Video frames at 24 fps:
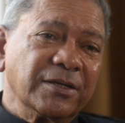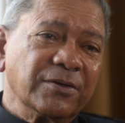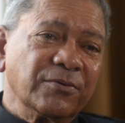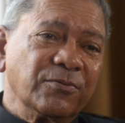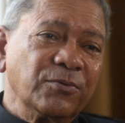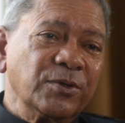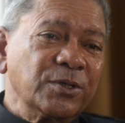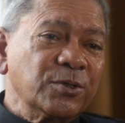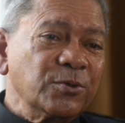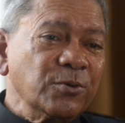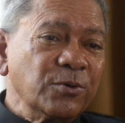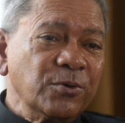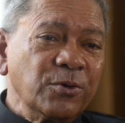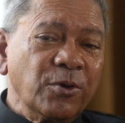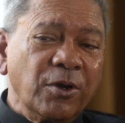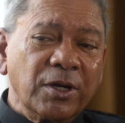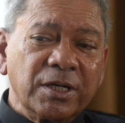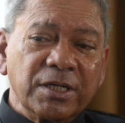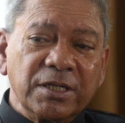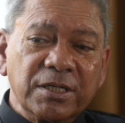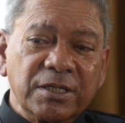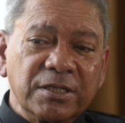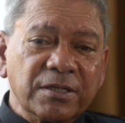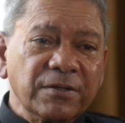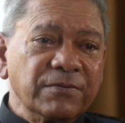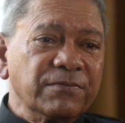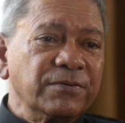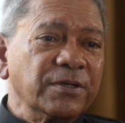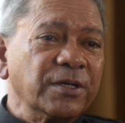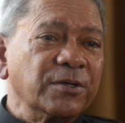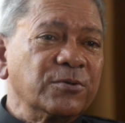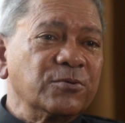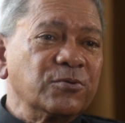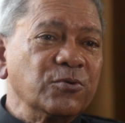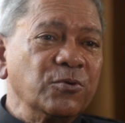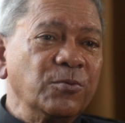We should not
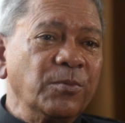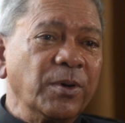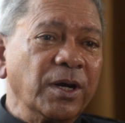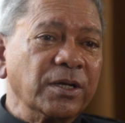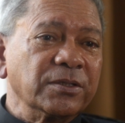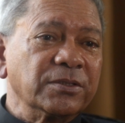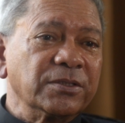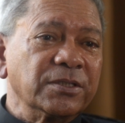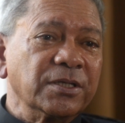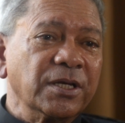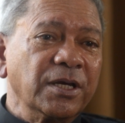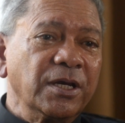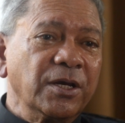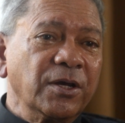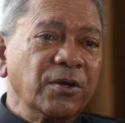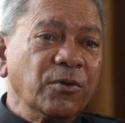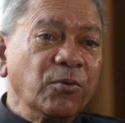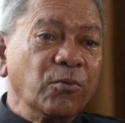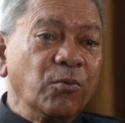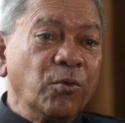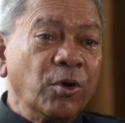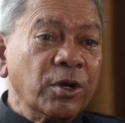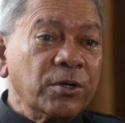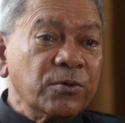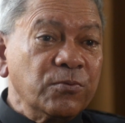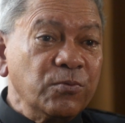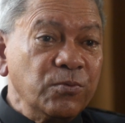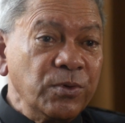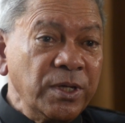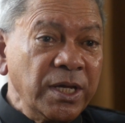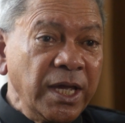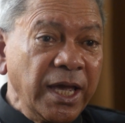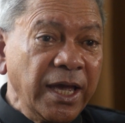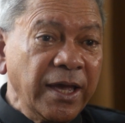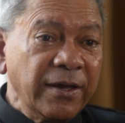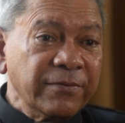interfere too much. What
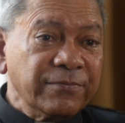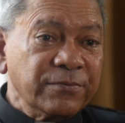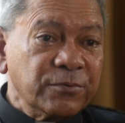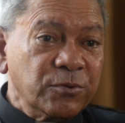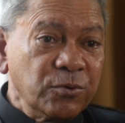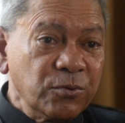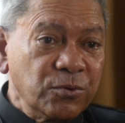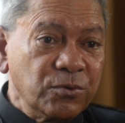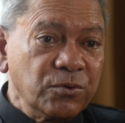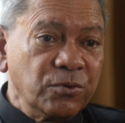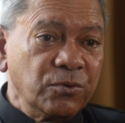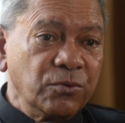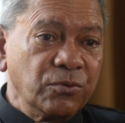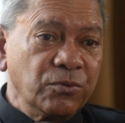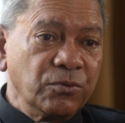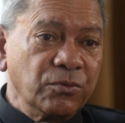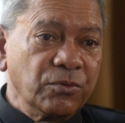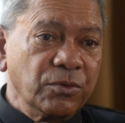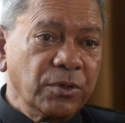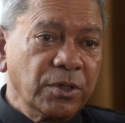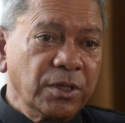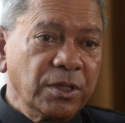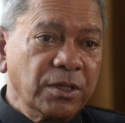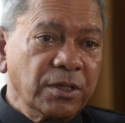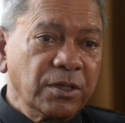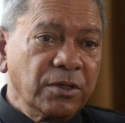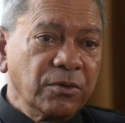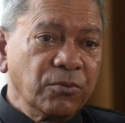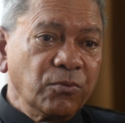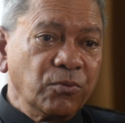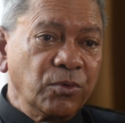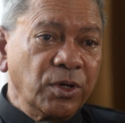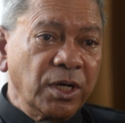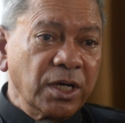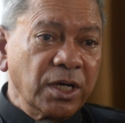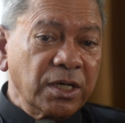we have to do,
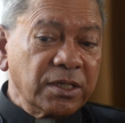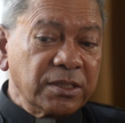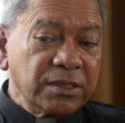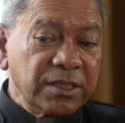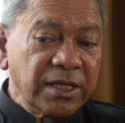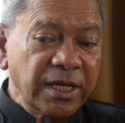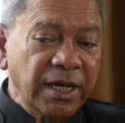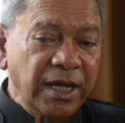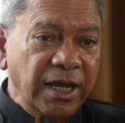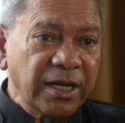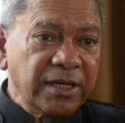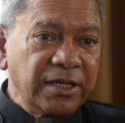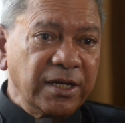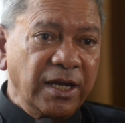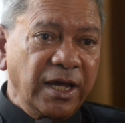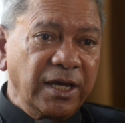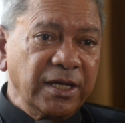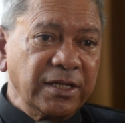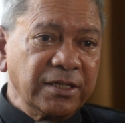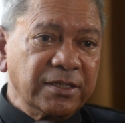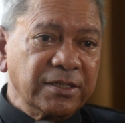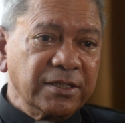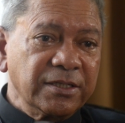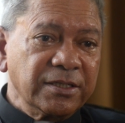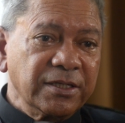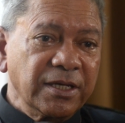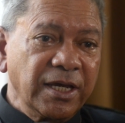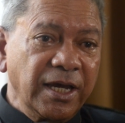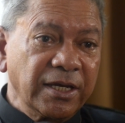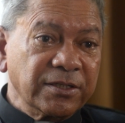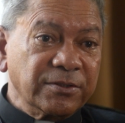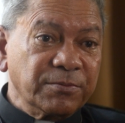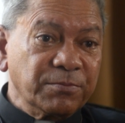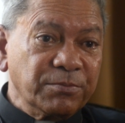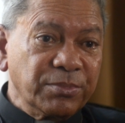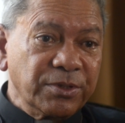work day and night
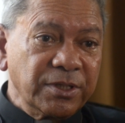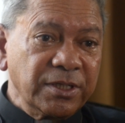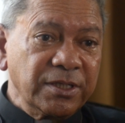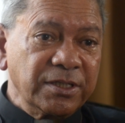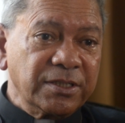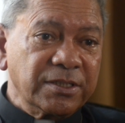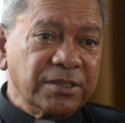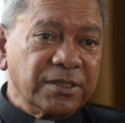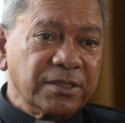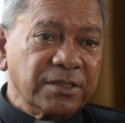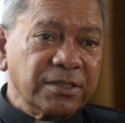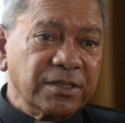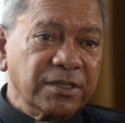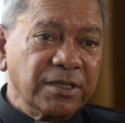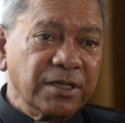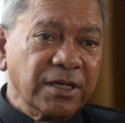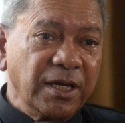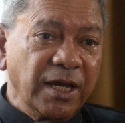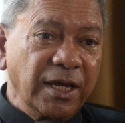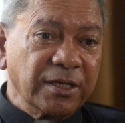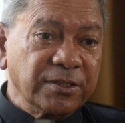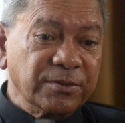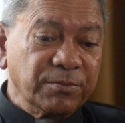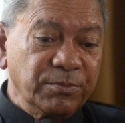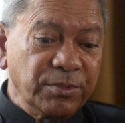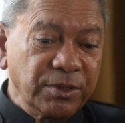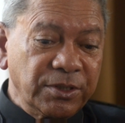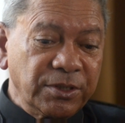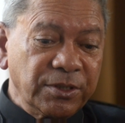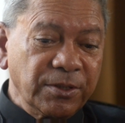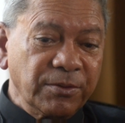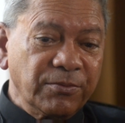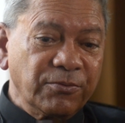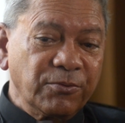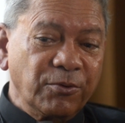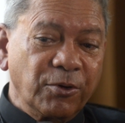as priests, as
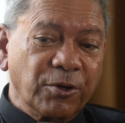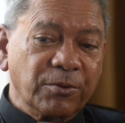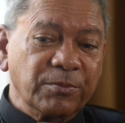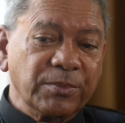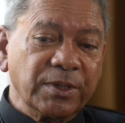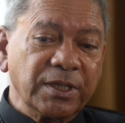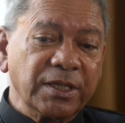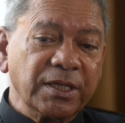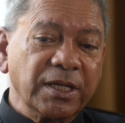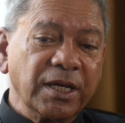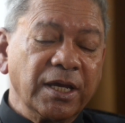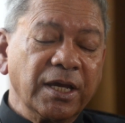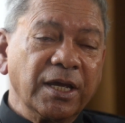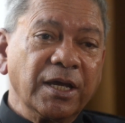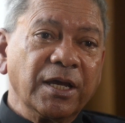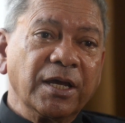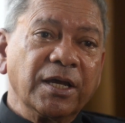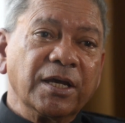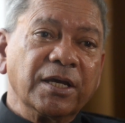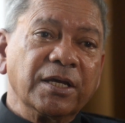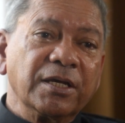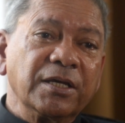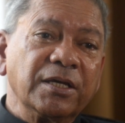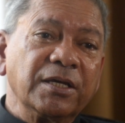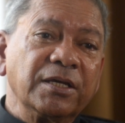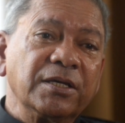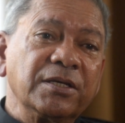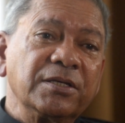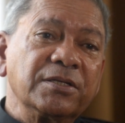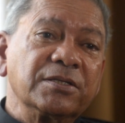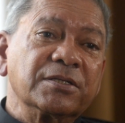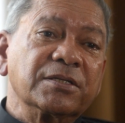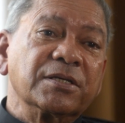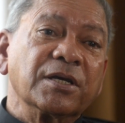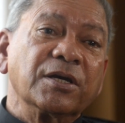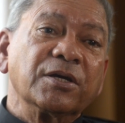bishop for me,
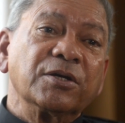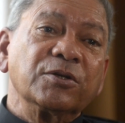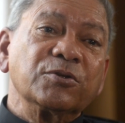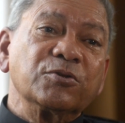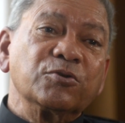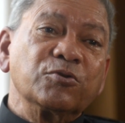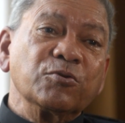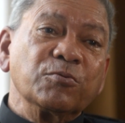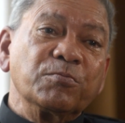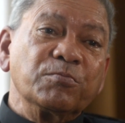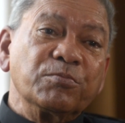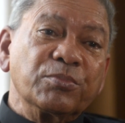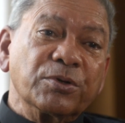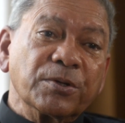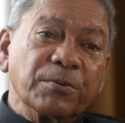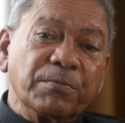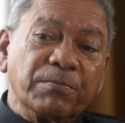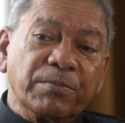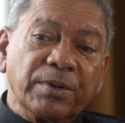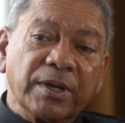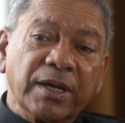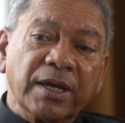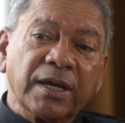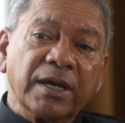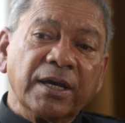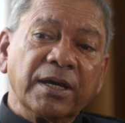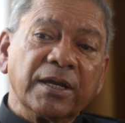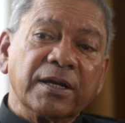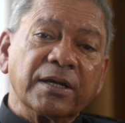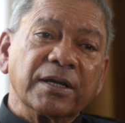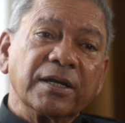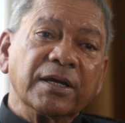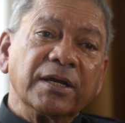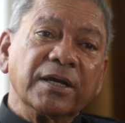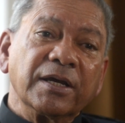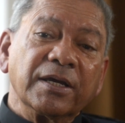is to prepare
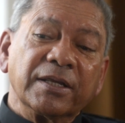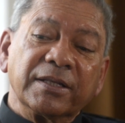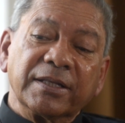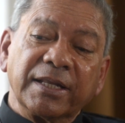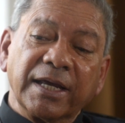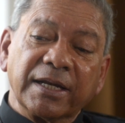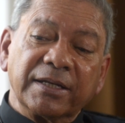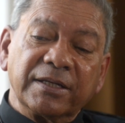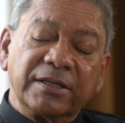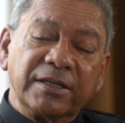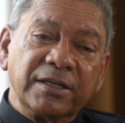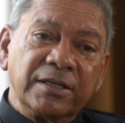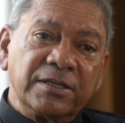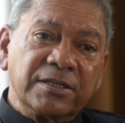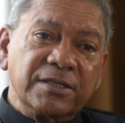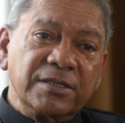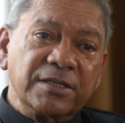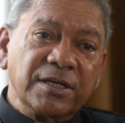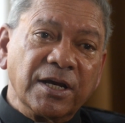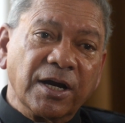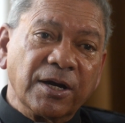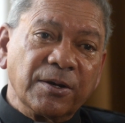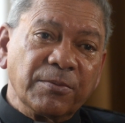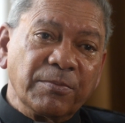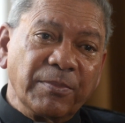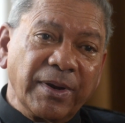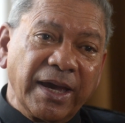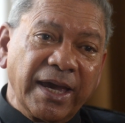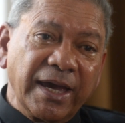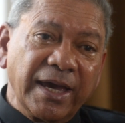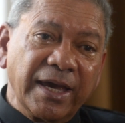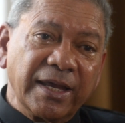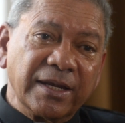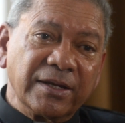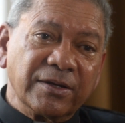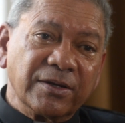that this young
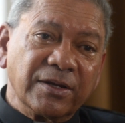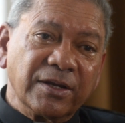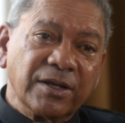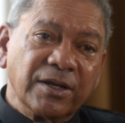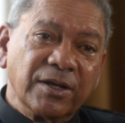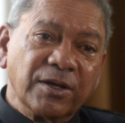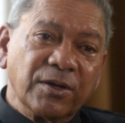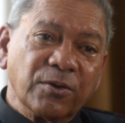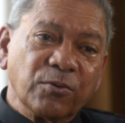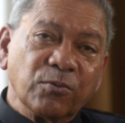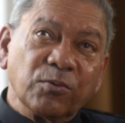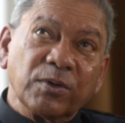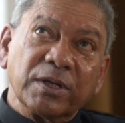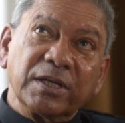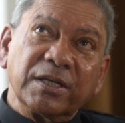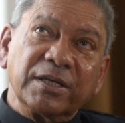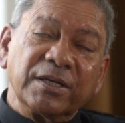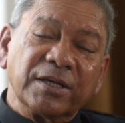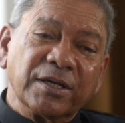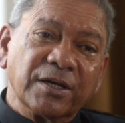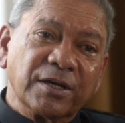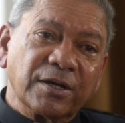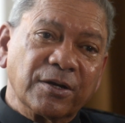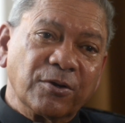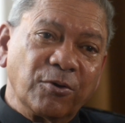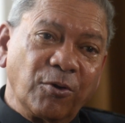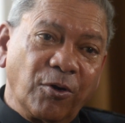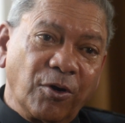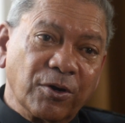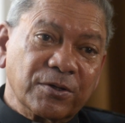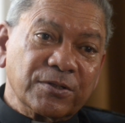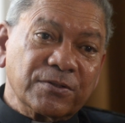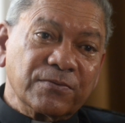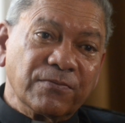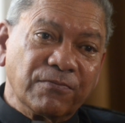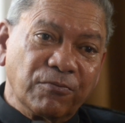man will hear
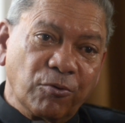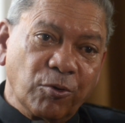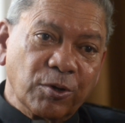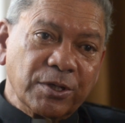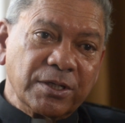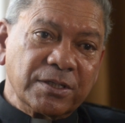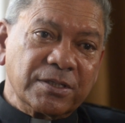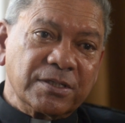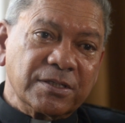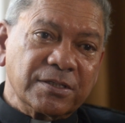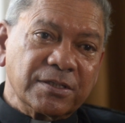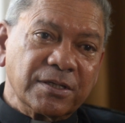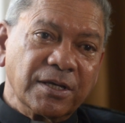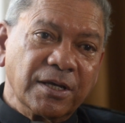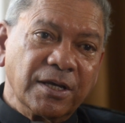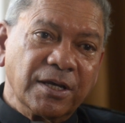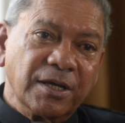God's voice.